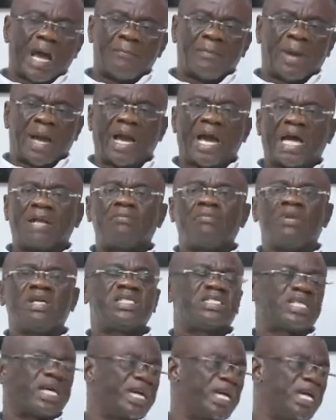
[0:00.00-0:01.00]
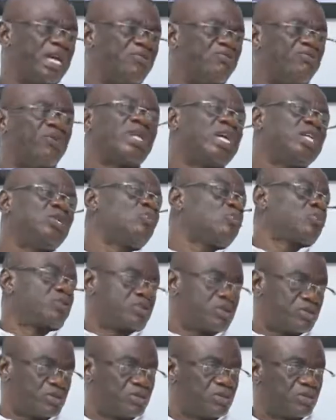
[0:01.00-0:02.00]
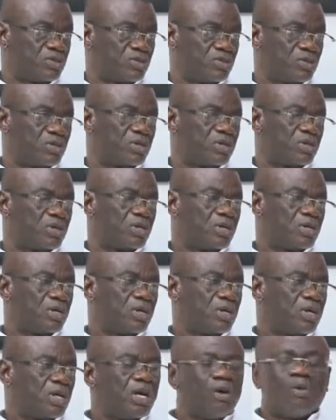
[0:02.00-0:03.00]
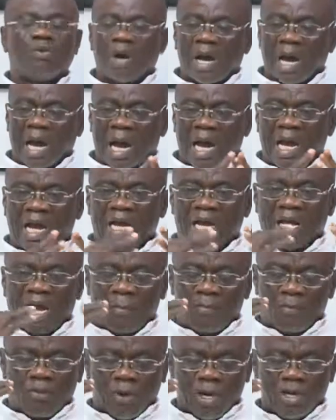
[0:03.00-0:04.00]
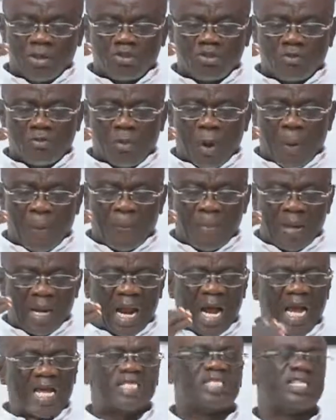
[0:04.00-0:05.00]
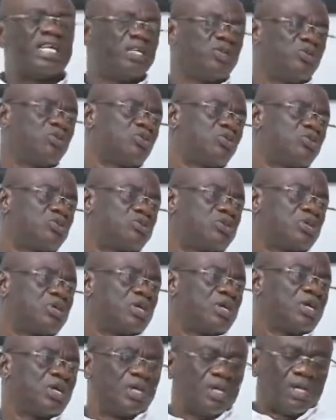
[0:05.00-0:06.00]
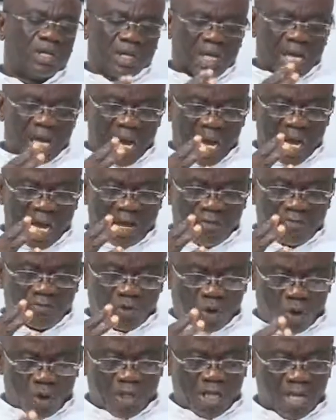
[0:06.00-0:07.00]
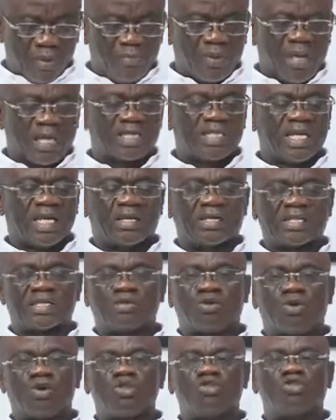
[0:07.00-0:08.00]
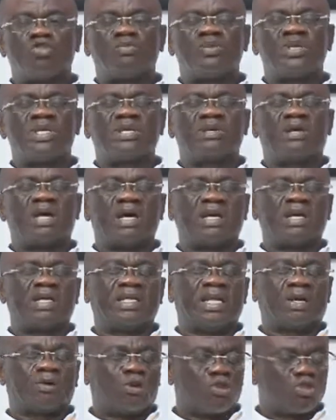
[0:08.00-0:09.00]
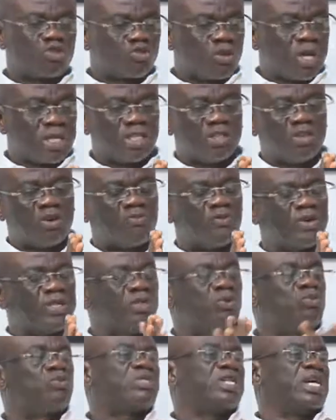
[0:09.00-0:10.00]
My heart bleeds again for the youth. I am going to mobilize the youth. I have told them that there is going to be the construction of a youth